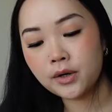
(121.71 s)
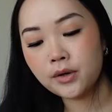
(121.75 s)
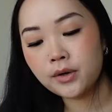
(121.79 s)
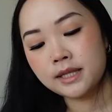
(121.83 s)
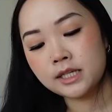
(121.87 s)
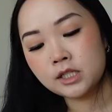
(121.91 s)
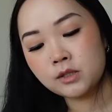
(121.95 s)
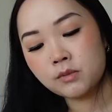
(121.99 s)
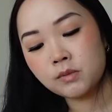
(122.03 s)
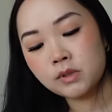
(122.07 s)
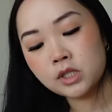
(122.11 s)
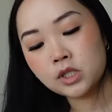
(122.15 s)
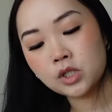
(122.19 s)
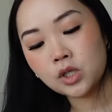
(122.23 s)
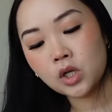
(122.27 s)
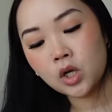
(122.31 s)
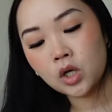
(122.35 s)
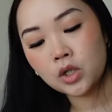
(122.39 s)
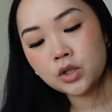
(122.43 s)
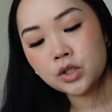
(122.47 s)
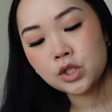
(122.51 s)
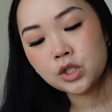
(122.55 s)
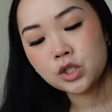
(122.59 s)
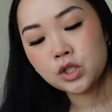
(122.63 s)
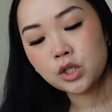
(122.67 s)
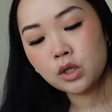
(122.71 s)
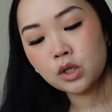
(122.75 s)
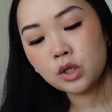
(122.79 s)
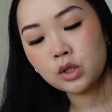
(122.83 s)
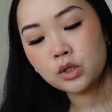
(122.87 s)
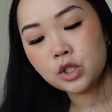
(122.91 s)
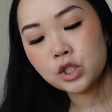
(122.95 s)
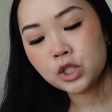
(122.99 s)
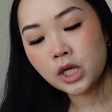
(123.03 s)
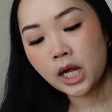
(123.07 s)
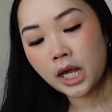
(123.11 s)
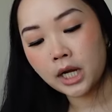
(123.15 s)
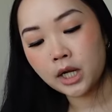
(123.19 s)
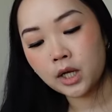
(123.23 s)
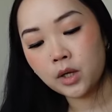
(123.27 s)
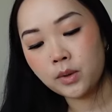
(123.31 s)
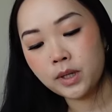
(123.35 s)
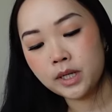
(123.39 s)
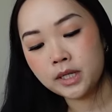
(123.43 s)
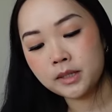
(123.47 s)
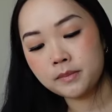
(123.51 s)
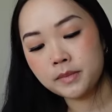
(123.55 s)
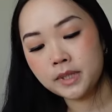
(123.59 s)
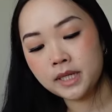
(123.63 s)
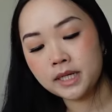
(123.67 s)
And this one is called the Solo Shadow
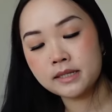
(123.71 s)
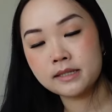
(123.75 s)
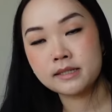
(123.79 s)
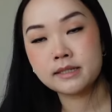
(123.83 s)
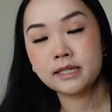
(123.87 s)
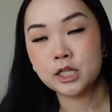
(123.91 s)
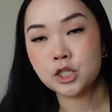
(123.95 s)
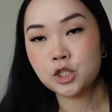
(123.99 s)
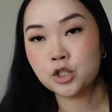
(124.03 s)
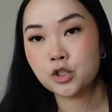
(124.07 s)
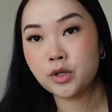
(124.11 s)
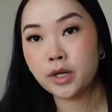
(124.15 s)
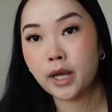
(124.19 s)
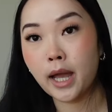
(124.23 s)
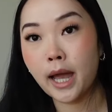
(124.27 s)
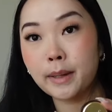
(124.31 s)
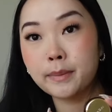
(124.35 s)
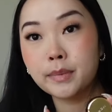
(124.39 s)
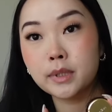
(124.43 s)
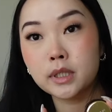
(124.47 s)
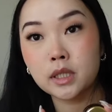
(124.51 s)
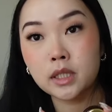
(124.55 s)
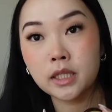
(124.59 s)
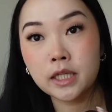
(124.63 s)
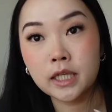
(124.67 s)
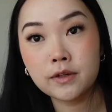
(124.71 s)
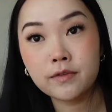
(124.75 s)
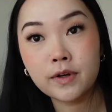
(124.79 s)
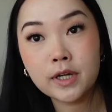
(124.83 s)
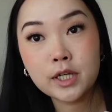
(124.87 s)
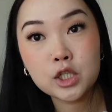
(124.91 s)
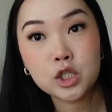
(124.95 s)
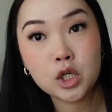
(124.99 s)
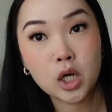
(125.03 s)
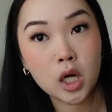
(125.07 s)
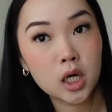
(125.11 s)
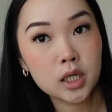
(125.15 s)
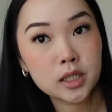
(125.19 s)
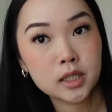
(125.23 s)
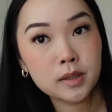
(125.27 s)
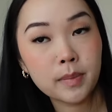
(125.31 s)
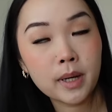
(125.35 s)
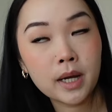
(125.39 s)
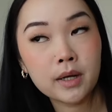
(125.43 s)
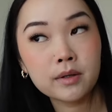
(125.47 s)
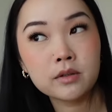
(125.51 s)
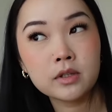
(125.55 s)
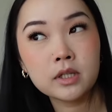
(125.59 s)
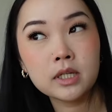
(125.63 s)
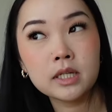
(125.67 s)
in Mid-Century. I believe I talked
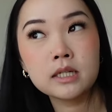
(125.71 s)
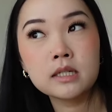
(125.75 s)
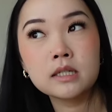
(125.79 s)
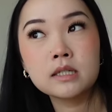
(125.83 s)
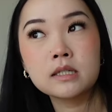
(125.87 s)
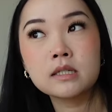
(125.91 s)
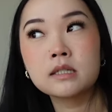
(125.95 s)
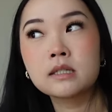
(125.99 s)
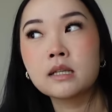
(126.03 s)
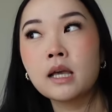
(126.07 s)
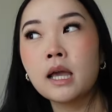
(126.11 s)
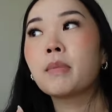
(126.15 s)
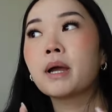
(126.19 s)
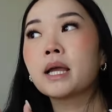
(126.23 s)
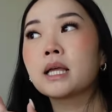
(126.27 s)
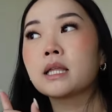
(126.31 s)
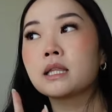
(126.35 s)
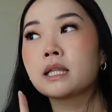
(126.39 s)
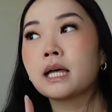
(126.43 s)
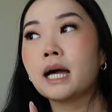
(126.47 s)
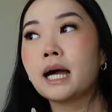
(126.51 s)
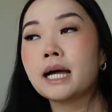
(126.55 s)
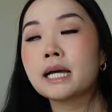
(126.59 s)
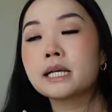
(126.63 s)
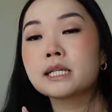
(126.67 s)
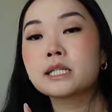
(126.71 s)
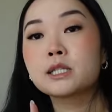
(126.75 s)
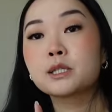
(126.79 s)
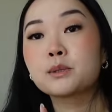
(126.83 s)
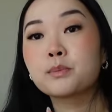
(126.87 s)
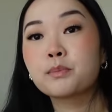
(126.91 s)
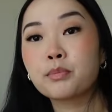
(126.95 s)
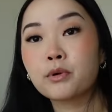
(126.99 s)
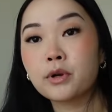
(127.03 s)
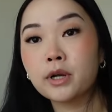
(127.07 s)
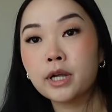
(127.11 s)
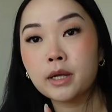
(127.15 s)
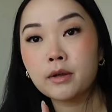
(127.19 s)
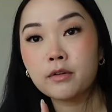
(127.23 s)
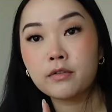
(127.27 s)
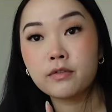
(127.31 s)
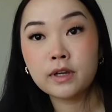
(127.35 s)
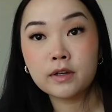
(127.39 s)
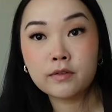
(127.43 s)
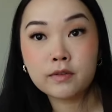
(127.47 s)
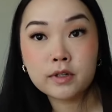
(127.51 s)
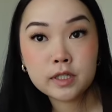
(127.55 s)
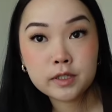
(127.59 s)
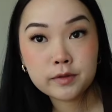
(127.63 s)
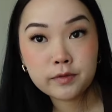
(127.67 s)
about this in my last spring
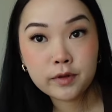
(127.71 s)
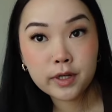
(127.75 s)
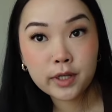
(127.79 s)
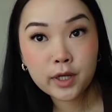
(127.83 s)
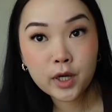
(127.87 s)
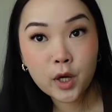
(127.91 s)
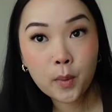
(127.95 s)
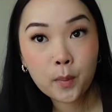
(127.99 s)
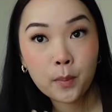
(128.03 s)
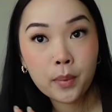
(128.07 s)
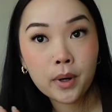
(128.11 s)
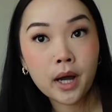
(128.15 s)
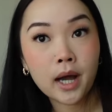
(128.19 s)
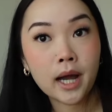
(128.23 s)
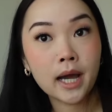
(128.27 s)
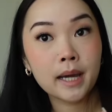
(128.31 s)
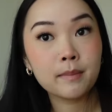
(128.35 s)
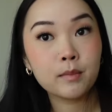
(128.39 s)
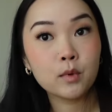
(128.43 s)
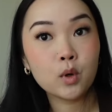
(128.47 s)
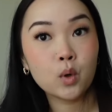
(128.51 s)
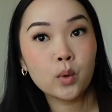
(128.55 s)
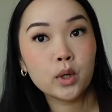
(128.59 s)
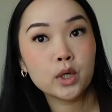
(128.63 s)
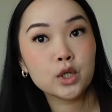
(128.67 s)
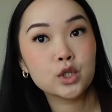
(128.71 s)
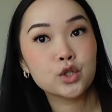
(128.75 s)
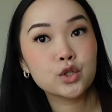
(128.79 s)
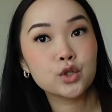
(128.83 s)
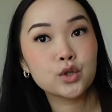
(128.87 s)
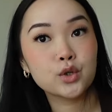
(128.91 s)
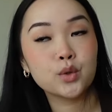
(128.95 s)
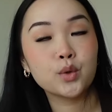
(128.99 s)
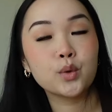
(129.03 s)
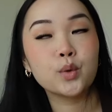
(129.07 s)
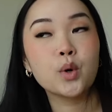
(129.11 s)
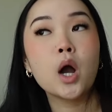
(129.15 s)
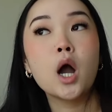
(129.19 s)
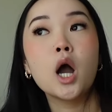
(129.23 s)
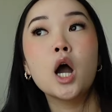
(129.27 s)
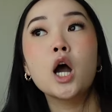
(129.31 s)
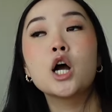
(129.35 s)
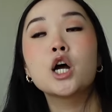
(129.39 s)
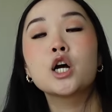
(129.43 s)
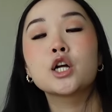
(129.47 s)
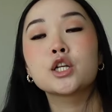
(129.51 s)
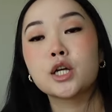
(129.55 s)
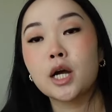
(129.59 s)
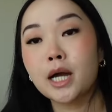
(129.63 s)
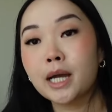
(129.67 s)
favorites video, but I'm going to
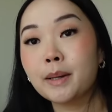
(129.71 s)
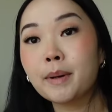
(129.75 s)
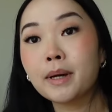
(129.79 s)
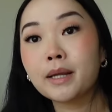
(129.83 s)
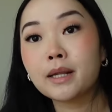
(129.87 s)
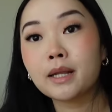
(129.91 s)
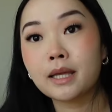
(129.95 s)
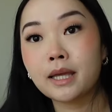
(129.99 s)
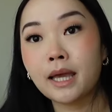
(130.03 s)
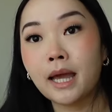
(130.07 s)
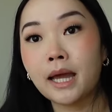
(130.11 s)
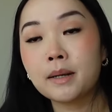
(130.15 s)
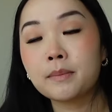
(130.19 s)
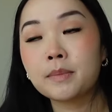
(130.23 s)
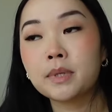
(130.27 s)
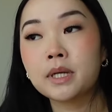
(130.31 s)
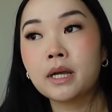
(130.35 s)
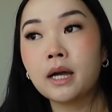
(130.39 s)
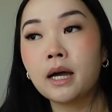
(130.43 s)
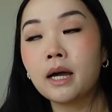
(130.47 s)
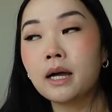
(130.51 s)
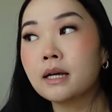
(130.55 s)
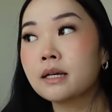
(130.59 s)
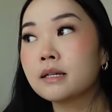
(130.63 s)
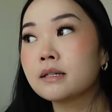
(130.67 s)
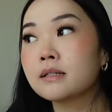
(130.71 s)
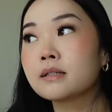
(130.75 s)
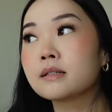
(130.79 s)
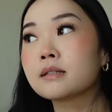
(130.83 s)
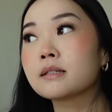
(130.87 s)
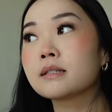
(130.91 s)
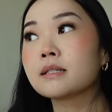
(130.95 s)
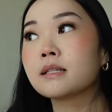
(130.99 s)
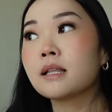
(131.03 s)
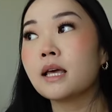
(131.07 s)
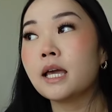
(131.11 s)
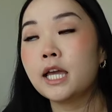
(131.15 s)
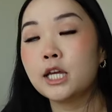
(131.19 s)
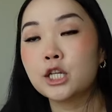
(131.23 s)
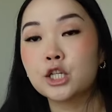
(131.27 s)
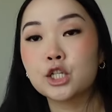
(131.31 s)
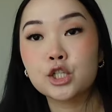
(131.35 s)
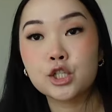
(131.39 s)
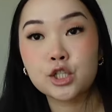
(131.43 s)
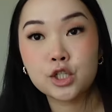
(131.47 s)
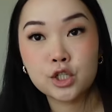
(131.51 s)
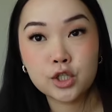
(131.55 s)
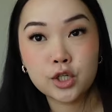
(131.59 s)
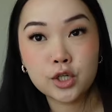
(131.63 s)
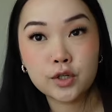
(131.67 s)
talk about it again because it just
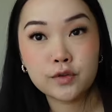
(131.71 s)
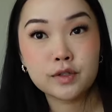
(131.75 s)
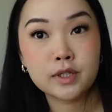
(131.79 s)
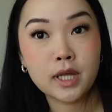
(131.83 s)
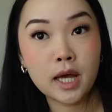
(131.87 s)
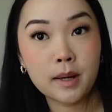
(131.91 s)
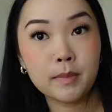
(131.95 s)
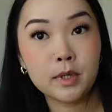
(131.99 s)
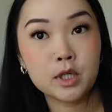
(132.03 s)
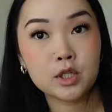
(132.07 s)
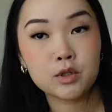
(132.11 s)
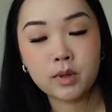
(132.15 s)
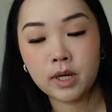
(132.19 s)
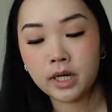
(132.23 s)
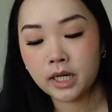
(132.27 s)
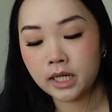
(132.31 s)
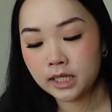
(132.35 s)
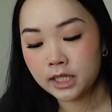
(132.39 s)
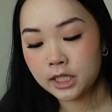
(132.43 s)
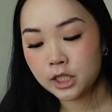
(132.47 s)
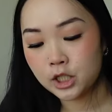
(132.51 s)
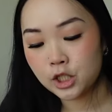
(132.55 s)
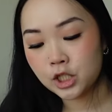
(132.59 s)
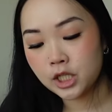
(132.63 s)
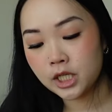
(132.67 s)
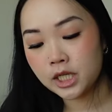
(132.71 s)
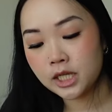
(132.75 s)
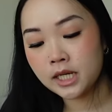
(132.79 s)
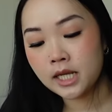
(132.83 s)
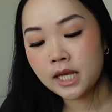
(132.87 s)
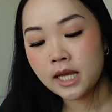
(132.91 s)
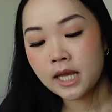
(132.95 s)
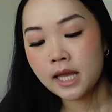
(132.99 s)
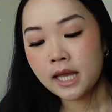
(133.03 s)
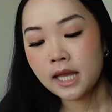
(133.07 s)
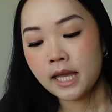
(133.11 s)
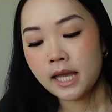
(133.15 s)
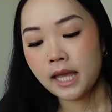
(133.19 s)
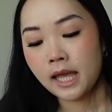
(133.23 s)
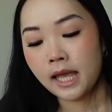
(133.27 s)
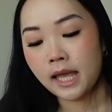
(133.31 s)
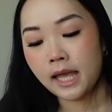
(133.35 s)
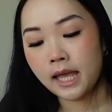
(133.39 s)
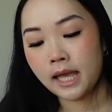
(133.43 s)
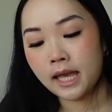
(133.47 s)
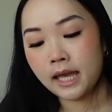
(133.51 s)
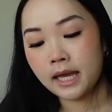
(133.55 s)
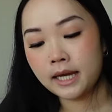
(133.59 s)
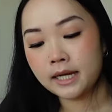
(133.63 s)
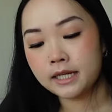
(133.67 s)
deserves that much recognition.
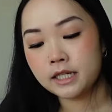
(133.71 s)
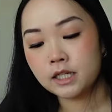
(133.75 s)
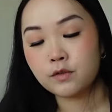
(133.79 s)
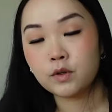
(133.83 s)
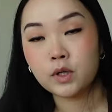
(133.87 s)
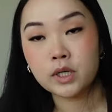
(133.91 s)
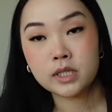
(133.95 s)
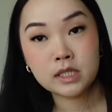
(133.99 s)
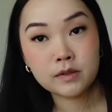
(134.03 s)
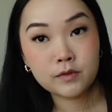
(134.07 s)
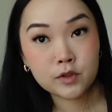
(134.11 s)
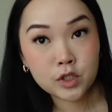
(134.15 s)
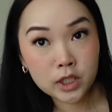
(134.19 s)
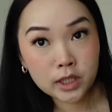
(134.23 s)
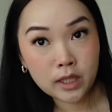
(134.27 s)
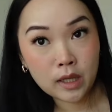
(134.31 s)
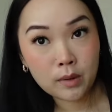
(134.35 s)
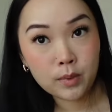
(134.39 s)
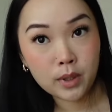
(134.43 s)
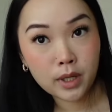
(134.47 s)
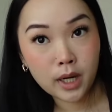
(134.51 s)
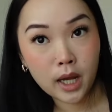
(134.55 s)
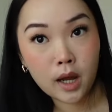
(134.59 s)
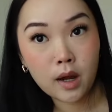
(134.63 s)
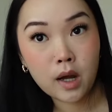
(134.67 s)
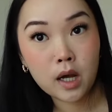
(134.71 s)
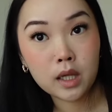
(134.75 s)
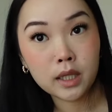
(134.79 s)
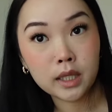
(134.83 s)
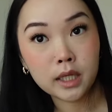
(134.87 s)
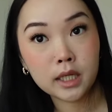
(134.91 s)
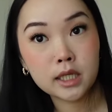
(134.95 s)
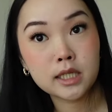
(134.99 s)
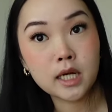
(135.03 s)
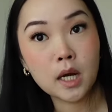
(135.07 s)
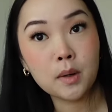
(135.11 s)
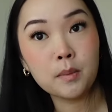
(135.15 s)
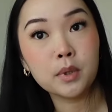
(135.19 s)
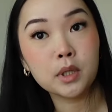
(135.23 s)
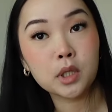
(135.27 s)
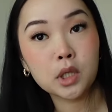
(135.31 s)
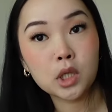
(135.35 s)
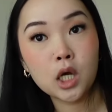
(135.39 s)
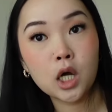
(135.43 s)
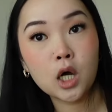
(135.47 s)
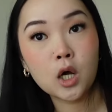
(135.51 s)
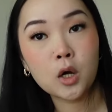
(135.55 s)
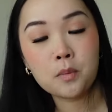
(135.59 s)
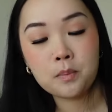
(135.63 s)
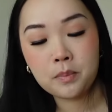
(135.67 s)
And if you guys haven't checked that one out, I'll link it down
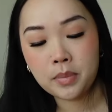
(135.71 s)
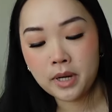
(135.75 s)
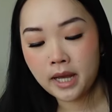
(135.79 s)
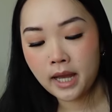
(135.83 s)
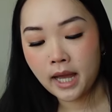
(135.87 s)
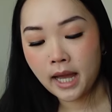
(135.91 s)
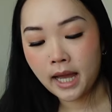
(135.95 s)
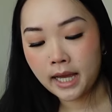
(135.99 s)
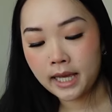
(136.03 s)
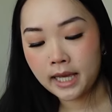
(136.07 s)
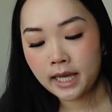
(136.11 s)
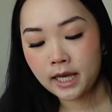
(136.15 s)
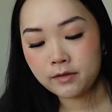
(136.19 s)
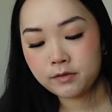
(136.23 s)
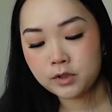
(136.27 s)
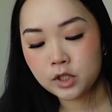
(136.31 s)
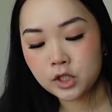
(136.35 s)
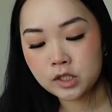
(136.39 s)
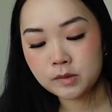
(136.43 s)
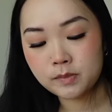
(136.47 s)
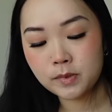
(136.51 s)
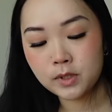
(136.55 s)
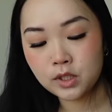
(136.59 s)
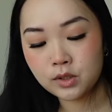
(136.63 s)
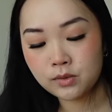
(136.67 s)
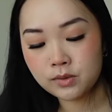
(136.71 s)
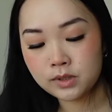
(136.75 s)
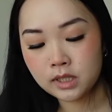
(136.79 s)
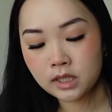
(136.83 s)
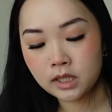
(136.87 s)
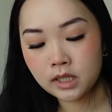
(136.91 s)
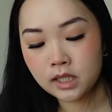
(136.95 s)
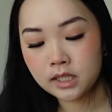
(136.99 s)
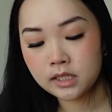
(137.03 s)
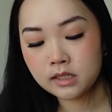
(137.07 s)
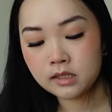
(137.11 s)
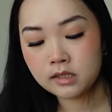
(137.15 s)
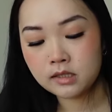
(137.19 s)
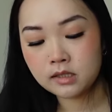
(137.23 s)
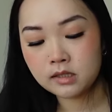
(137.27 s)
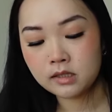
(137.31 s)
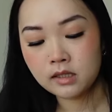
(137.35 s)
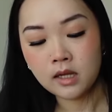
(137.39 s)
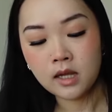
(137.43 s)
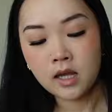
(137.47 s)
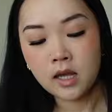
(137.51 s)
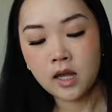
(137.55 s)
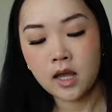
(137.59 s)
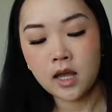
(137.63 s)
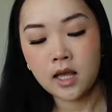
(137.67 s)
below. But I have just been using this
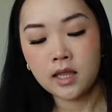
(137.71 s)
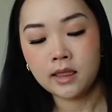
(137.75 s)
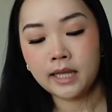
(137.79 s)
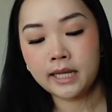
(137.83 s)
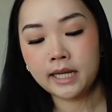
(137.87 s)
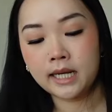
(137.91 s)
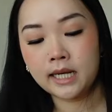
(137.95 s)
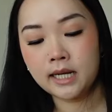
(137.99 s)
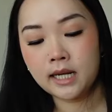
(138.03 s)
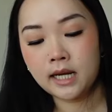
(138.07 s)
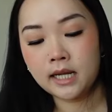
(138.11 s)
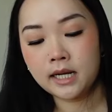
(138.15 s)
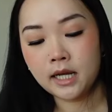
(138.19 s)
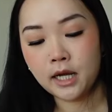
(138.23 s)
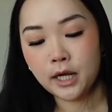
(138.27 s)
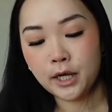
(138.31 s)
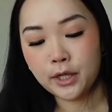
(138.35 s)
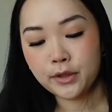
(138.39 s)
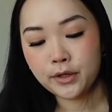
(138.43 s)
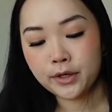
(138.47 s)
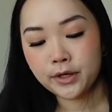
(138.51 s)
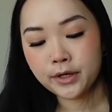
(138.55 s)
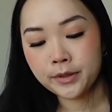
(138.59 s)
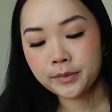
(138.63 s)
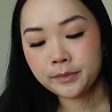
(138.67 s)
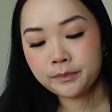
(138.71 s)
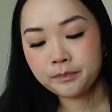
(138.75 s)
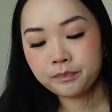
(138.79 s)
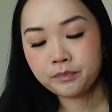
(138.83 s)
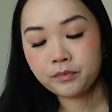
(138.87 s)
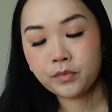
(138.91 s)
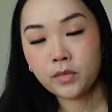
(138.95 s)
like none other.